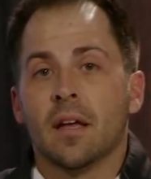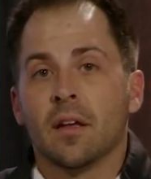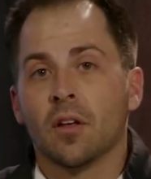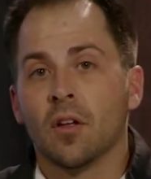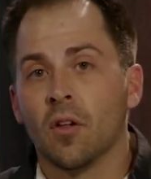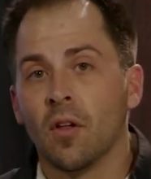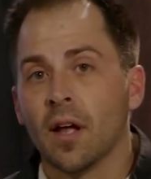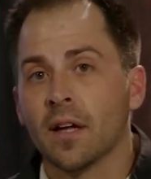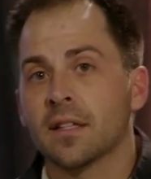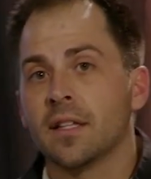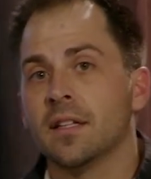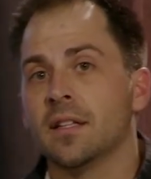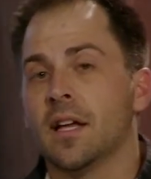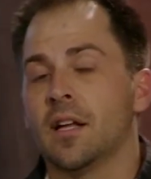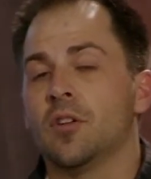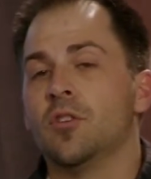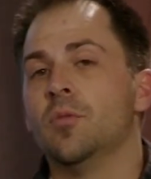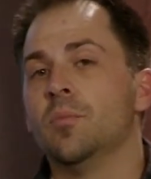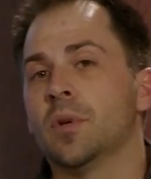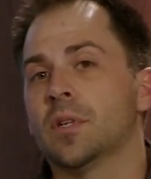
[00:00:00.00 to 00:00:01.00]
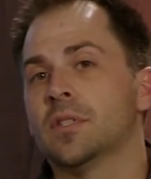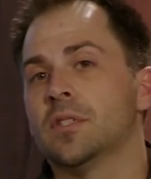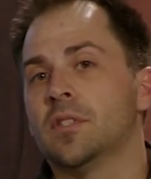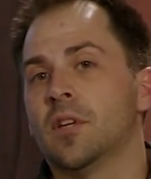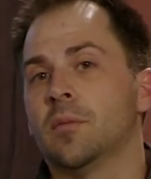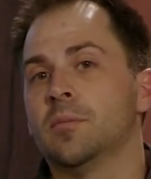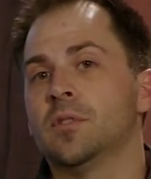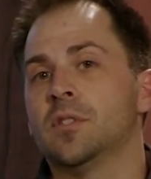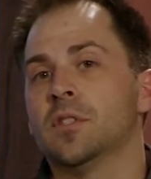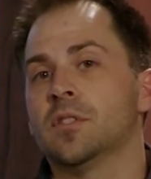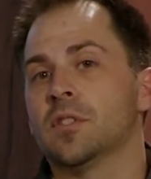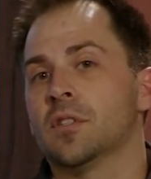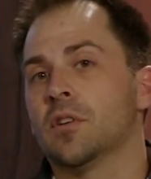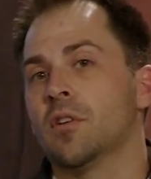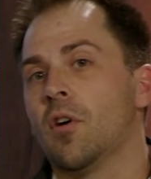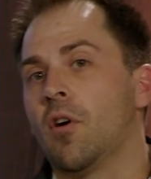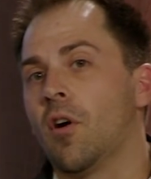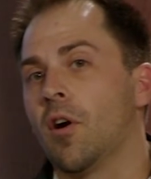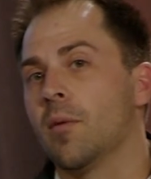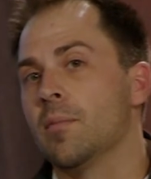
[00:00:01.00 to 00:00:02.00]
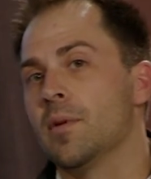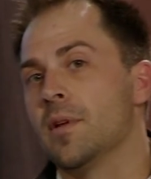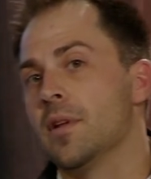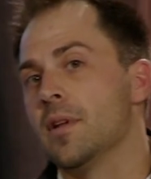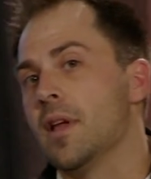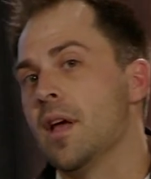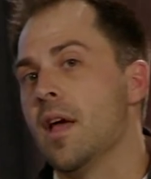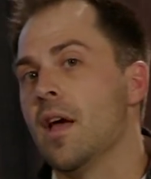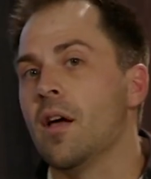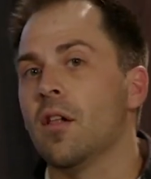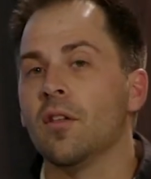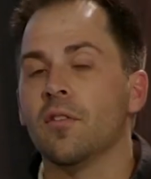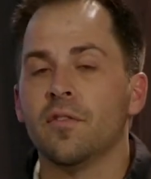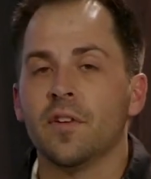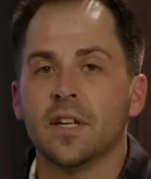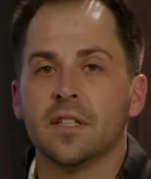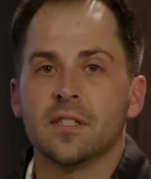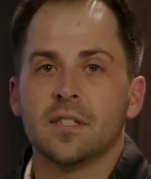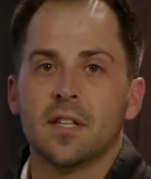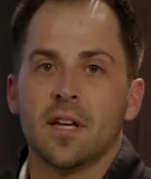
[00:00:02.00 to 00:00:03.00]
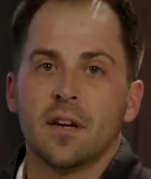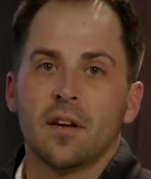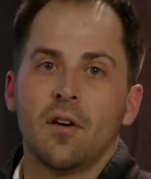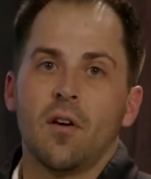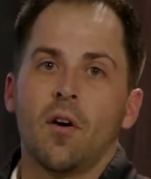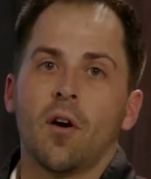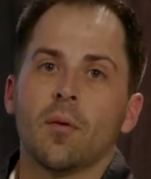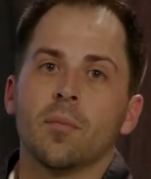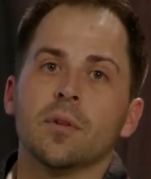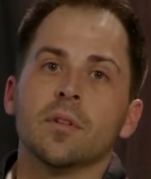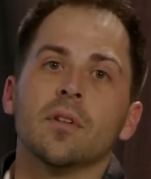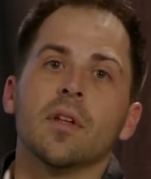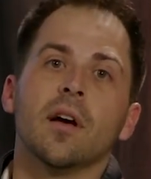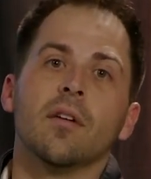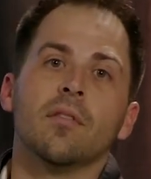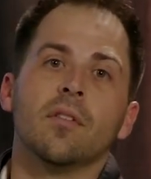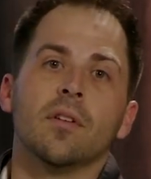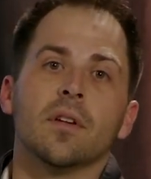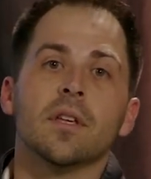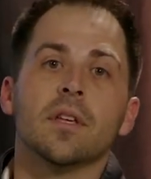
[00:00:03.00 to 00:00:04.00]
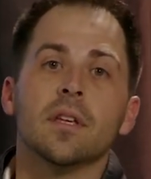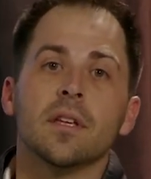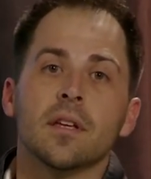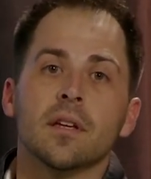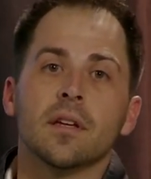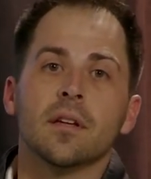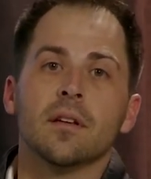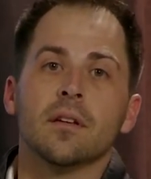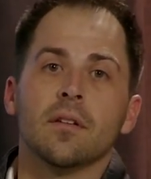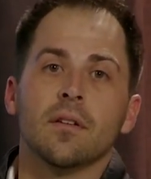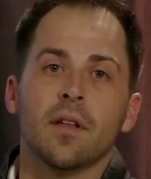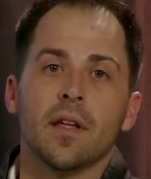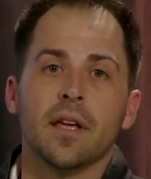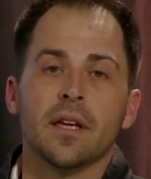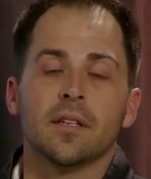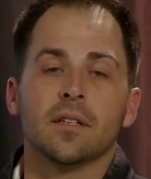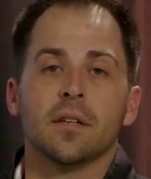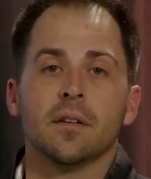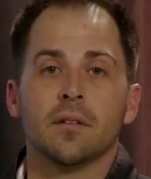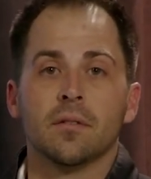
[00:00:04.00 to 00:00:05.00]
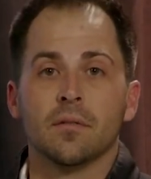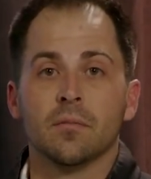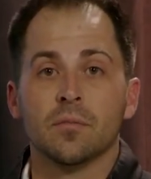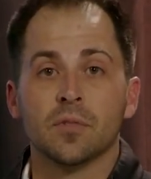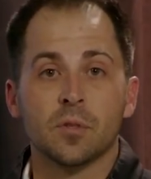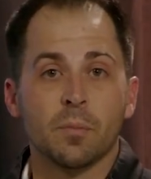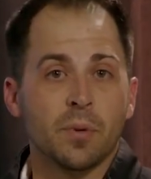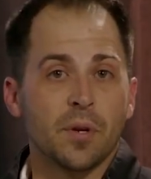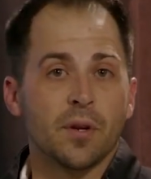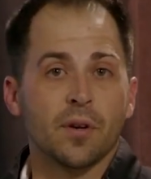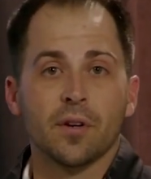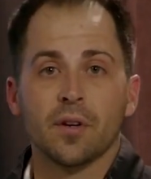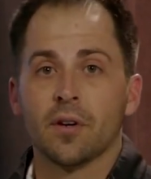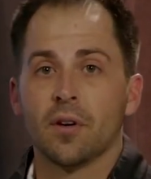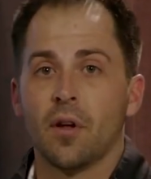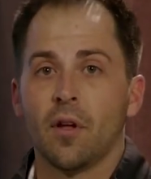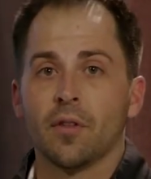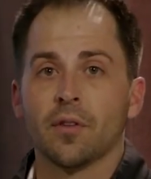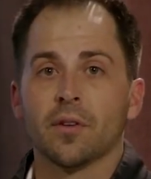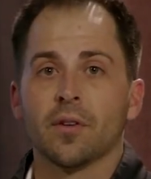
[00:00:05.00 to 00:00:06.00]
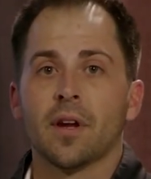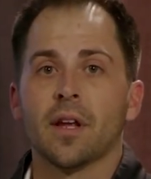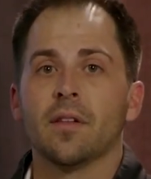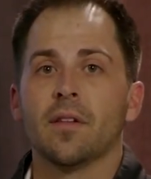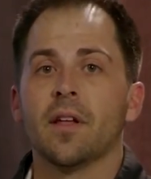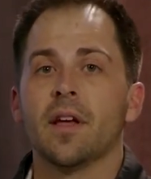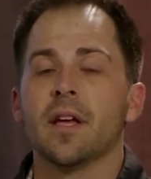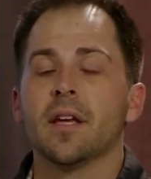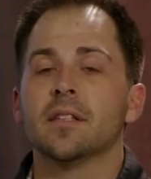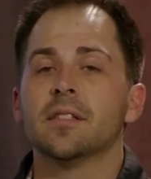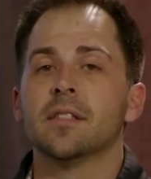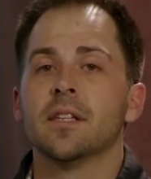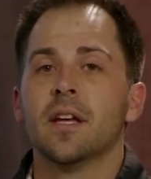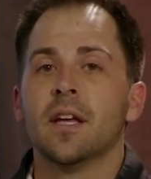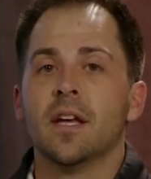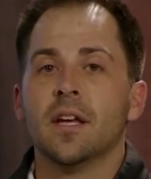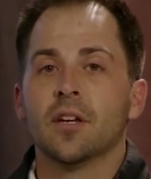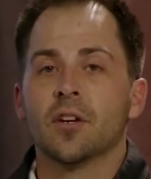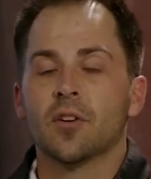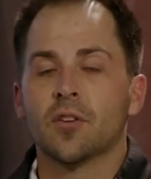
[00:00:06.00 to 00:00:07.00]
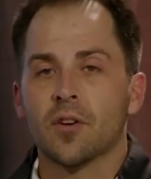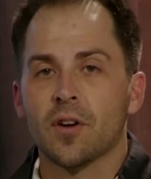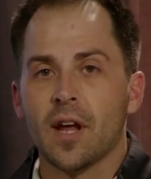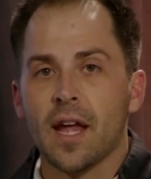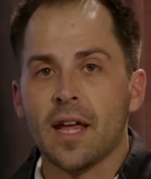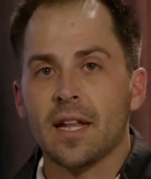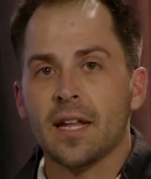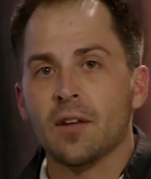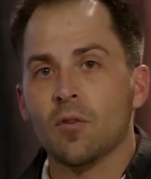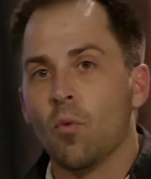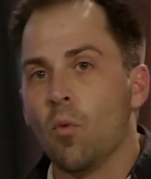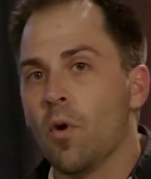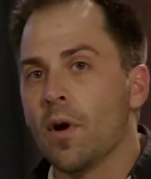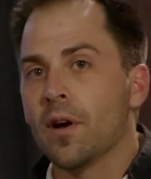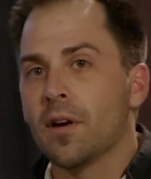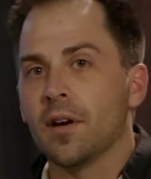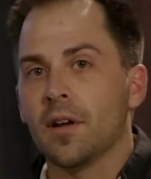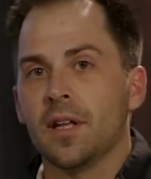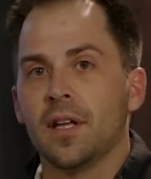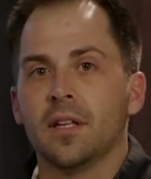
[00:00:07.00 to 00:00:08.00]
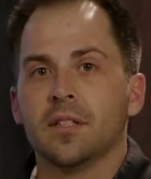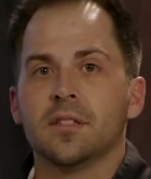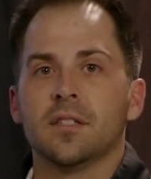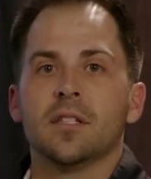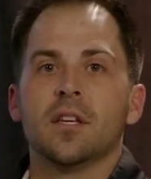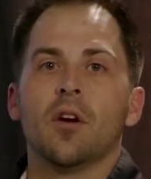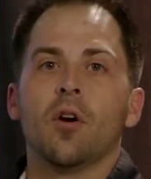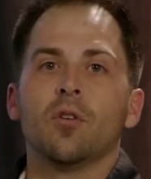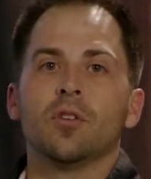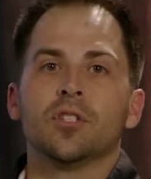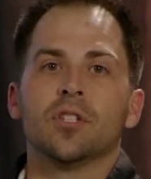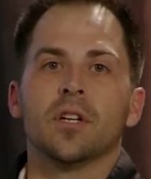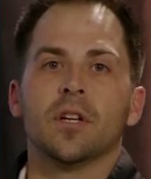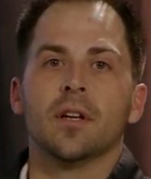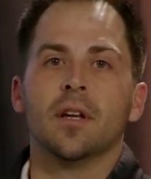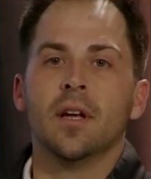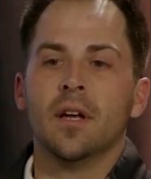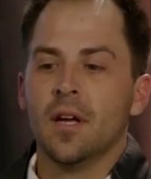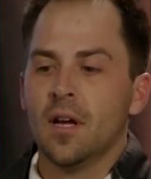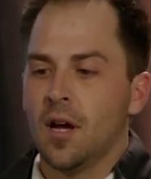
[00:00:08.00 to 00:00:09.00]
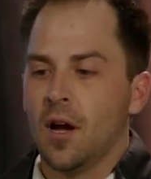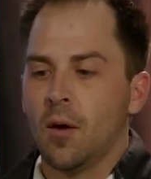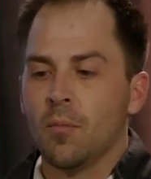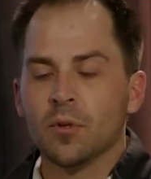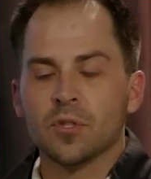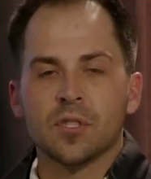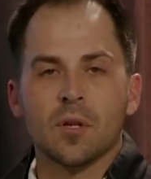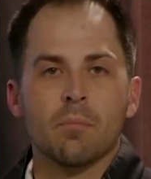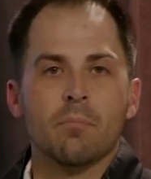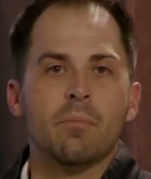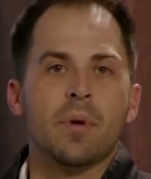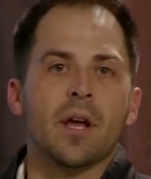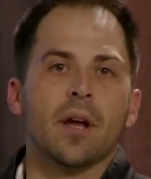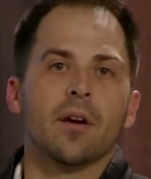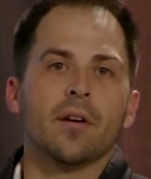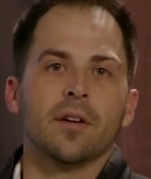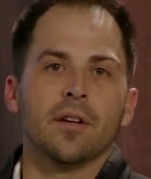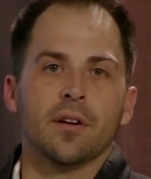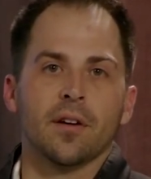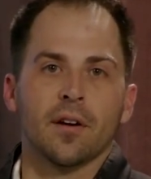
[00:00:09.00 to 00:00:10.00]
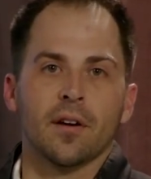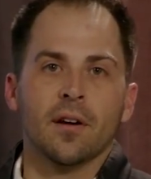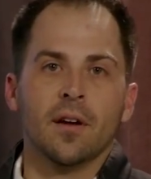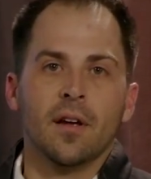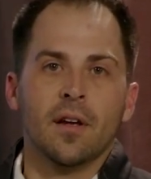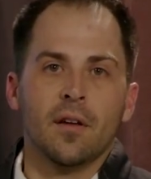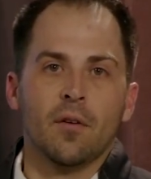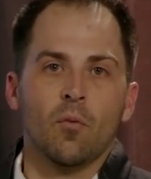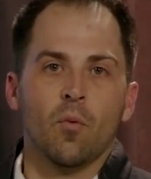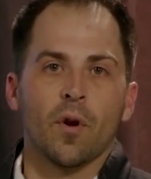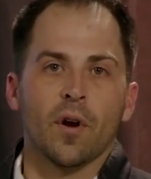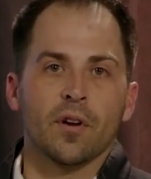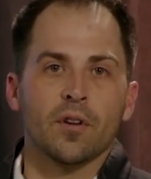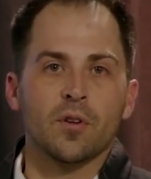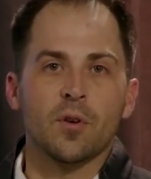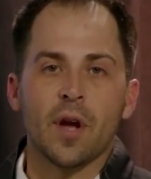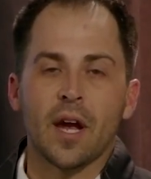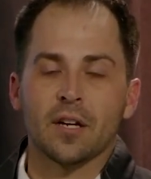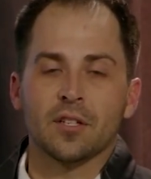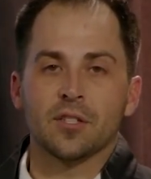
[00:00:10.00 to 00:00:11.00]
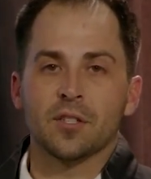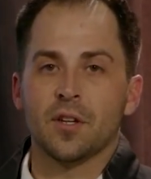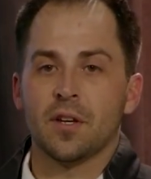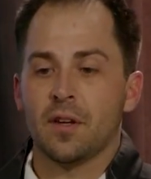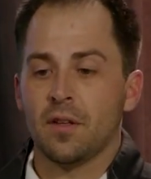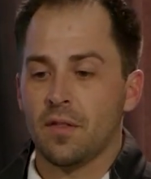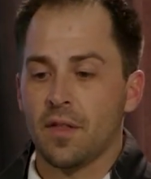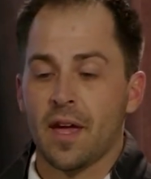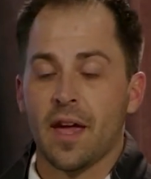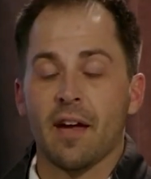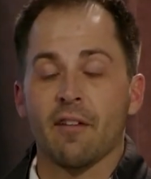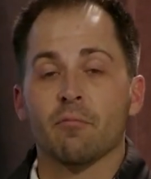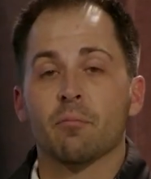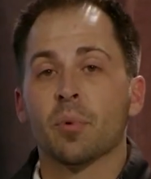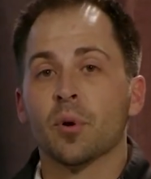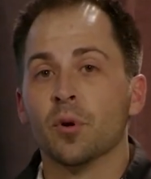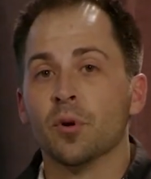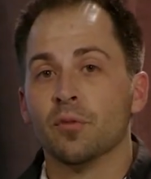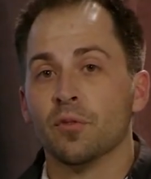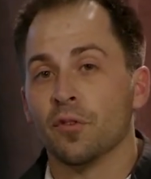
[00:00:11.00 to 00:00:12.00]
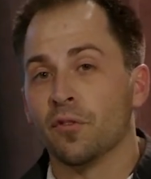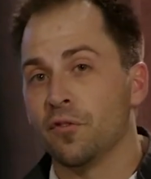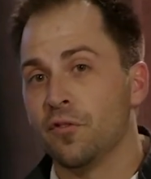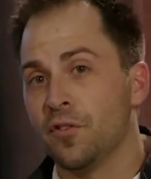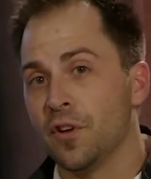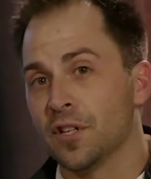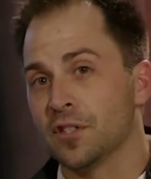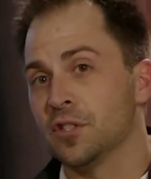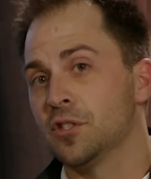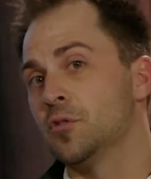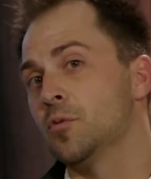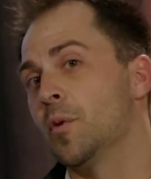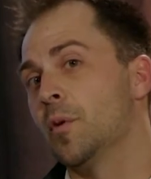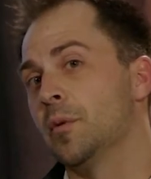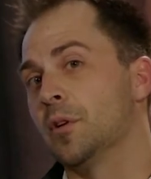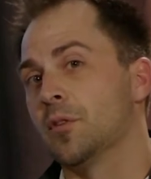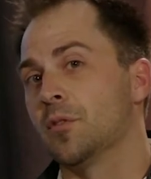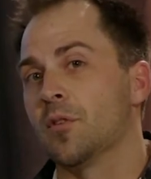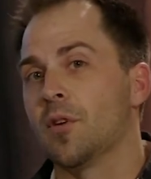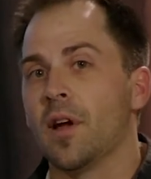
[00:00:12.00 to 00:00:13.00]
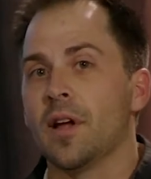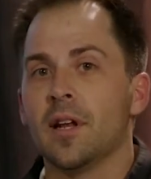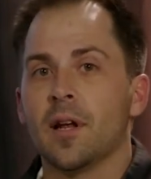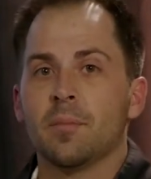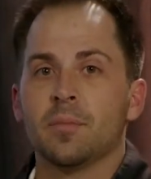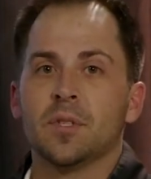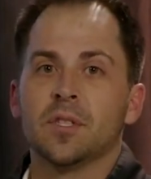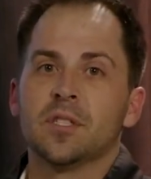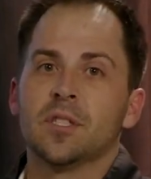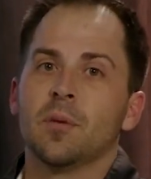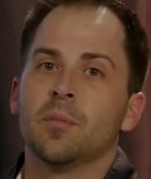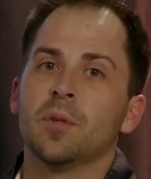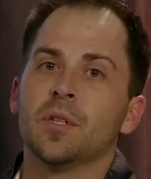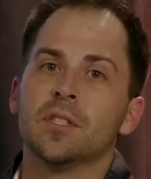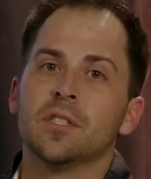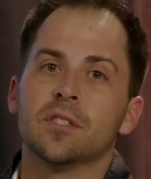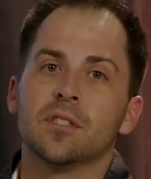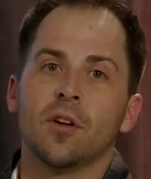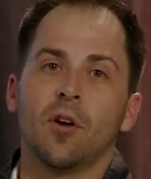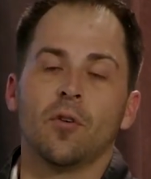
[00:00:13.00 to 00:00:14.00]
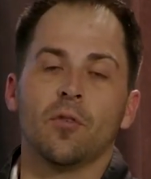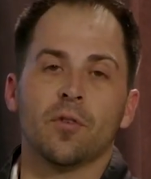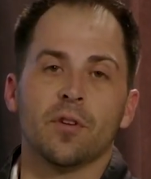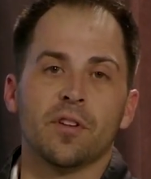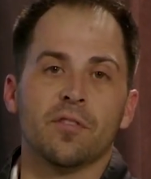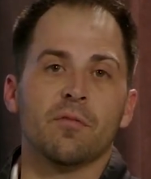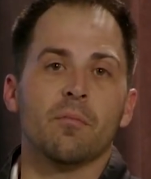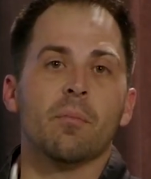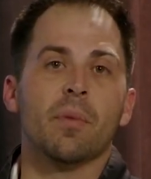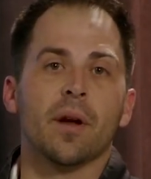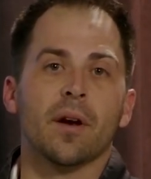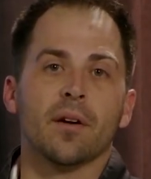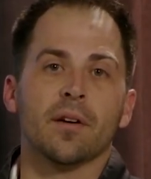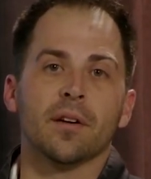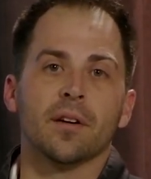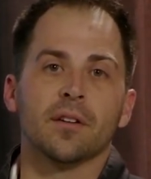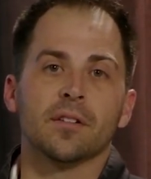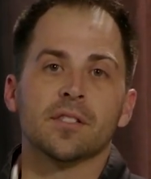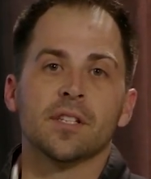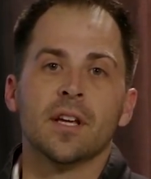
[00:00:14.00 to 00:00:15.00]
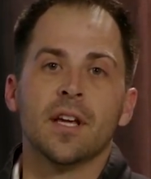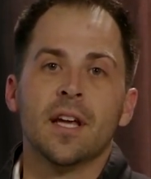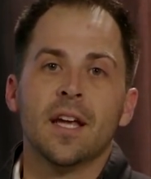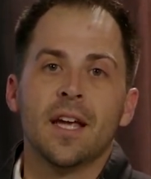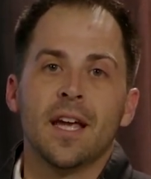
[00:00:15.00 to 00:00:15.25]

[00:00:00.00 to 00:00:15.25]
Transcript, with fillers: Collecting that humic substance and carbon elevates that carbon level in Lake Superior and all the Great Lakes, creating where it hits the ocean almost a barrier where you actually, they have proof of fish swimming right up to some of these salt reef barriers.